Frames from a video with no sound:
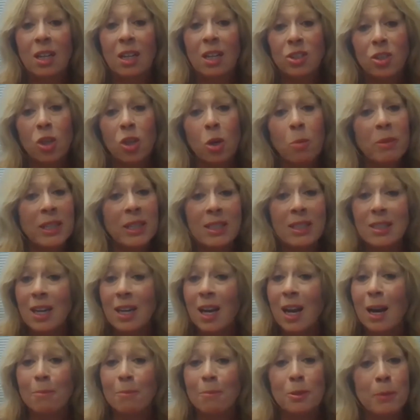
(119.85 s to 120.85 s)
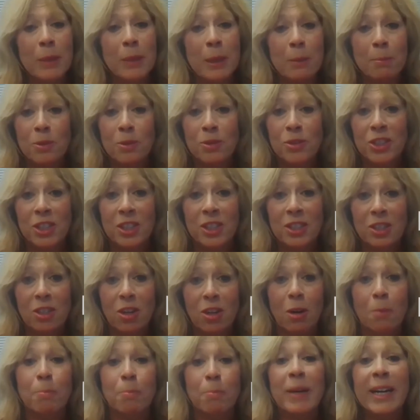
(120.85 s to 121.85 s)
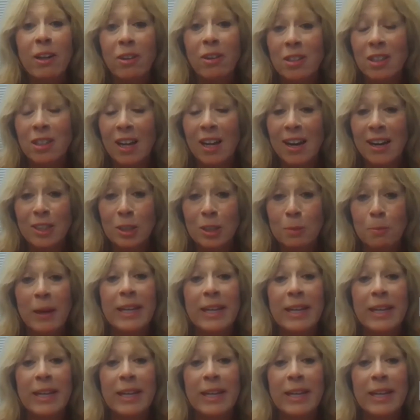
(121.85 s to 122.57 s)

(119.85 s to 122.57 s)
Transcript: So many times people just are paralyzed by